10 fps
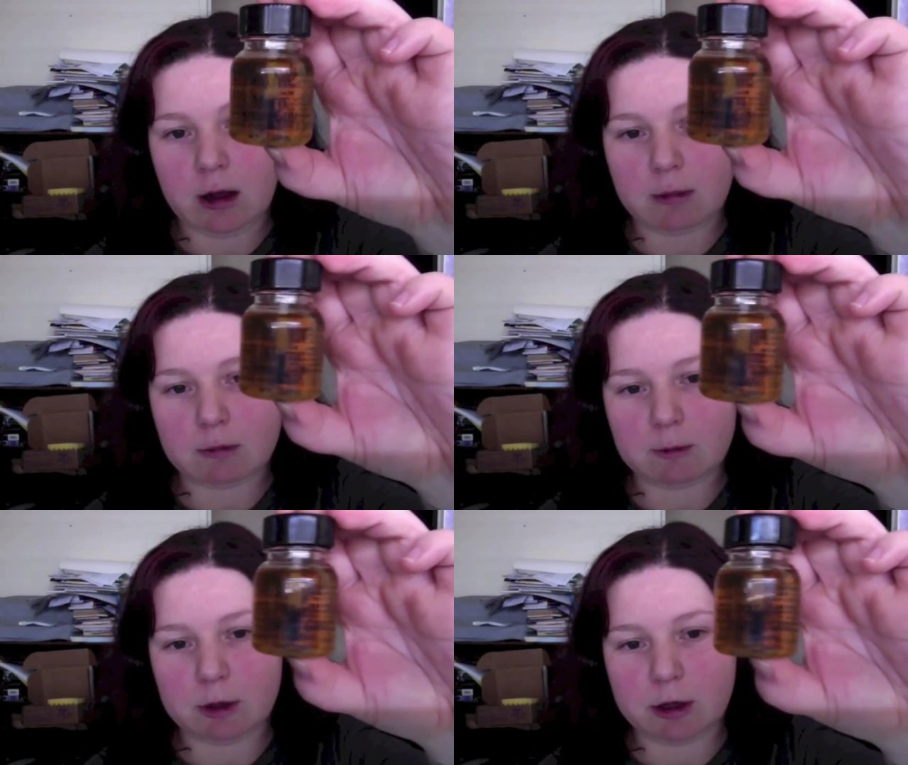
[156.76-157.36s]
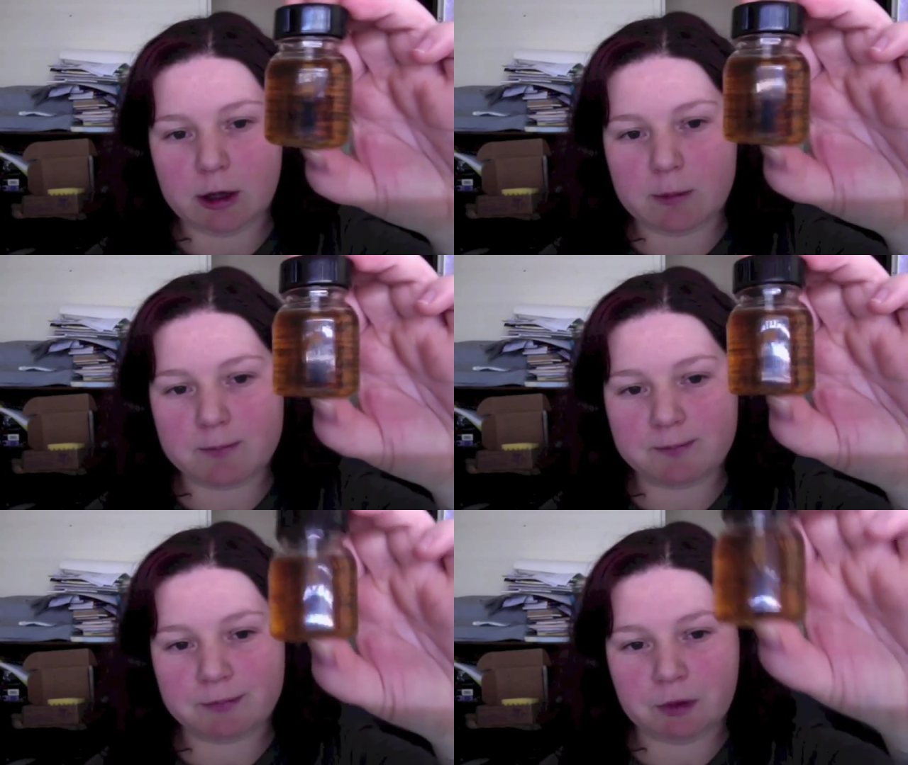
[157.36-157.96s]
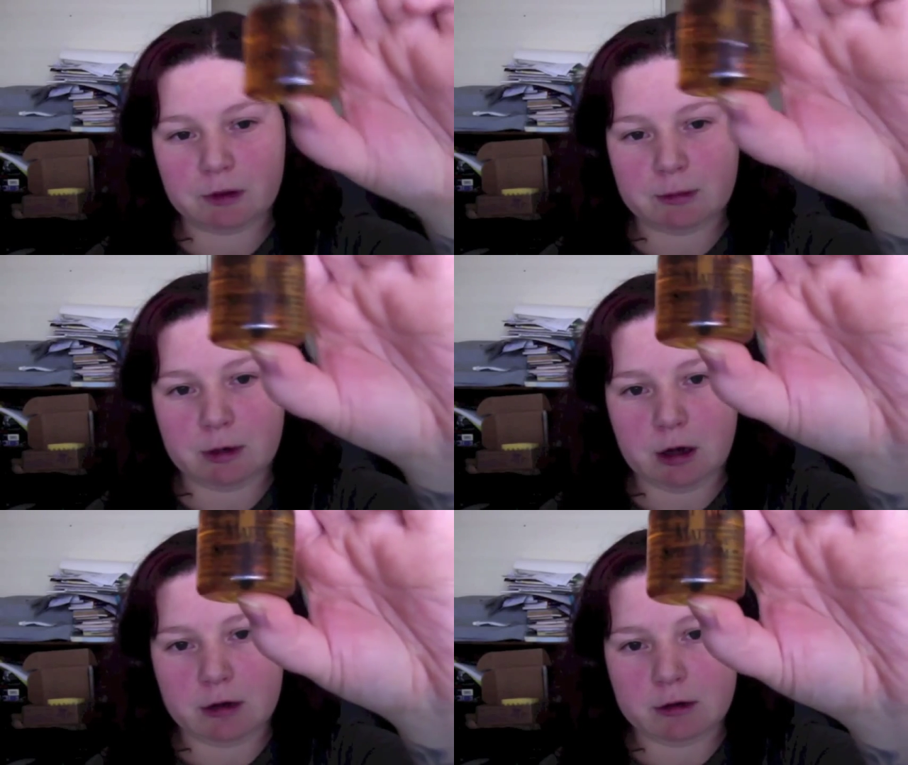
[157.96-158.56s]
spirit gum. It's a
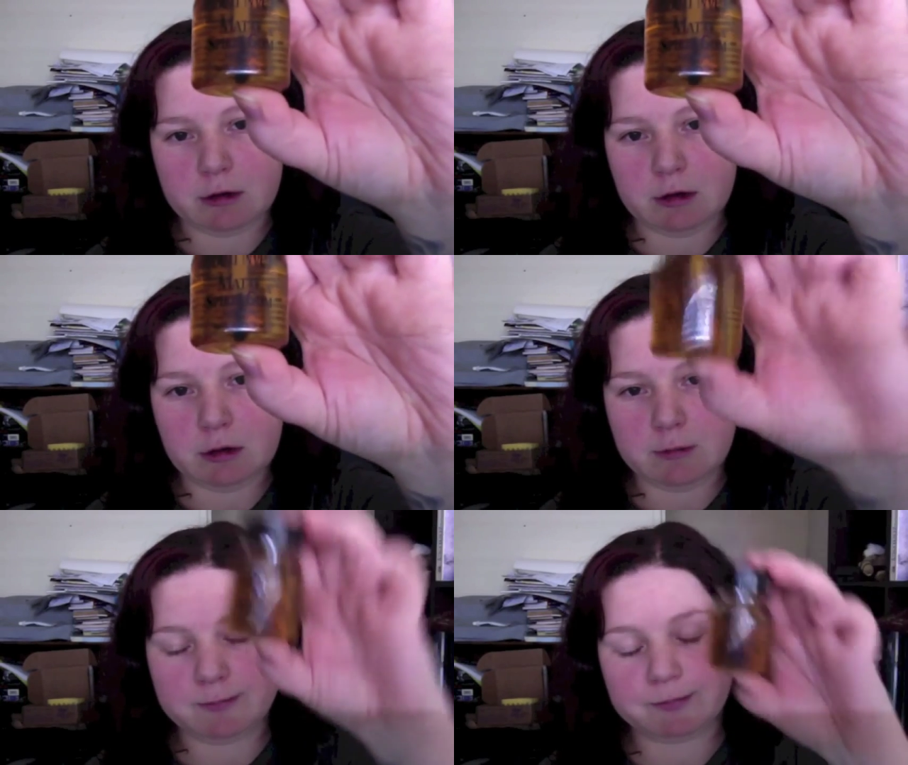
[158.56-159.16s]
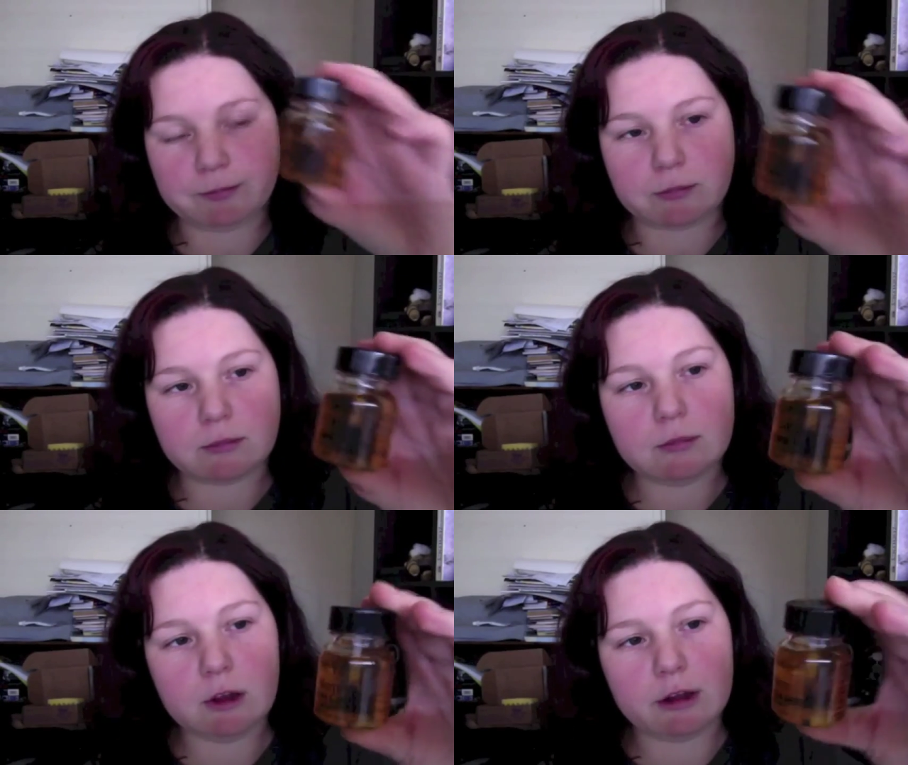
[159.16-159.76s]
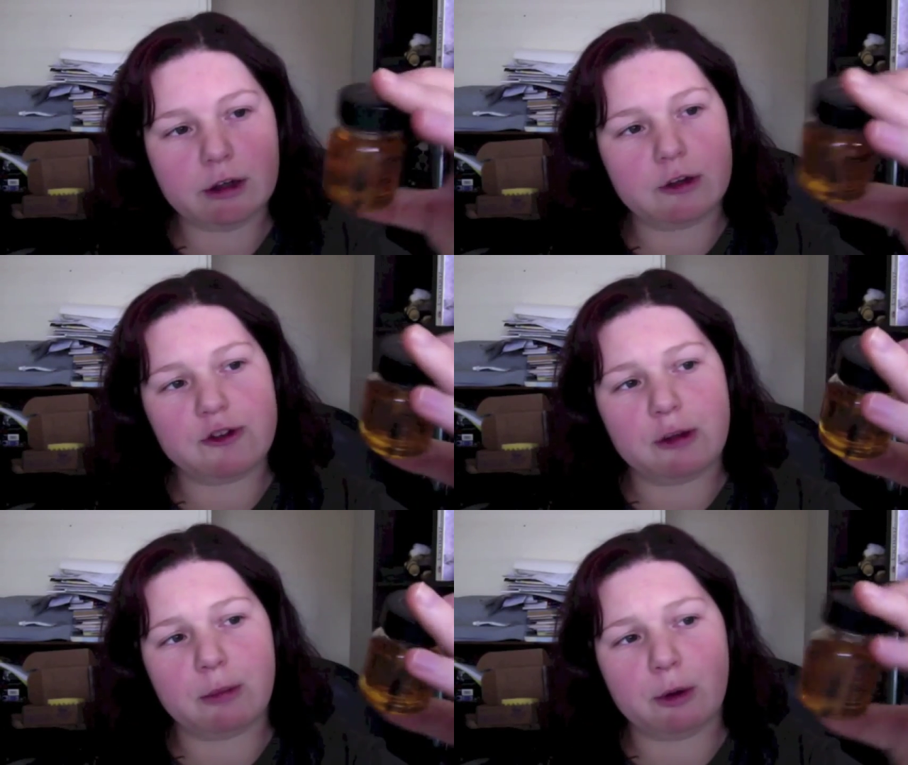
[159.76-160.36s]
bit hard to see in a
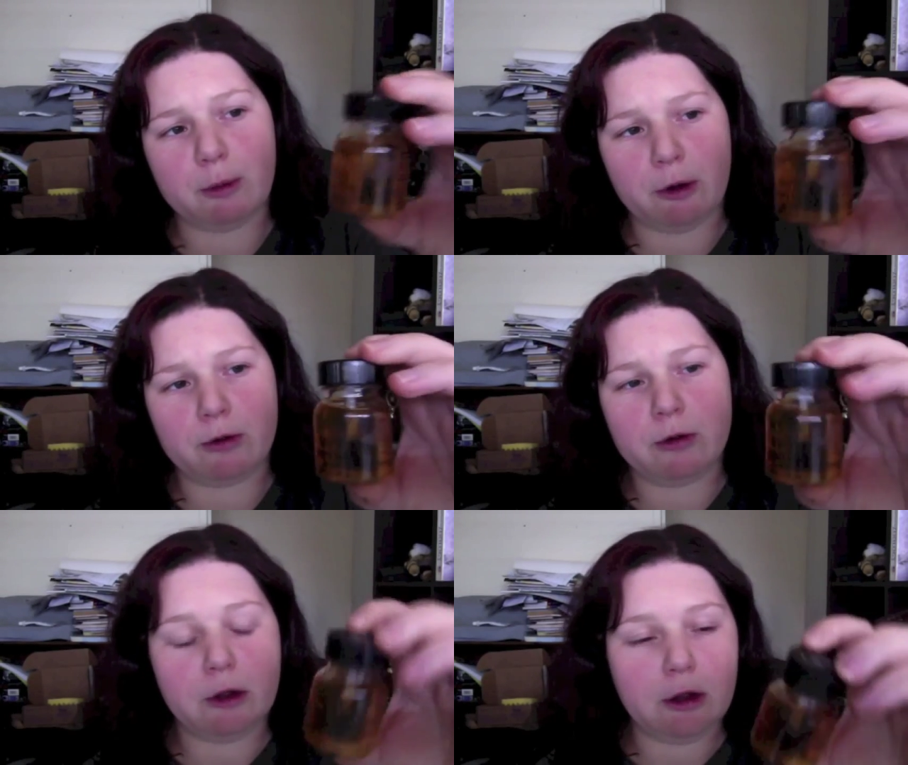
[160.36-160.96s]
jumbo bottle.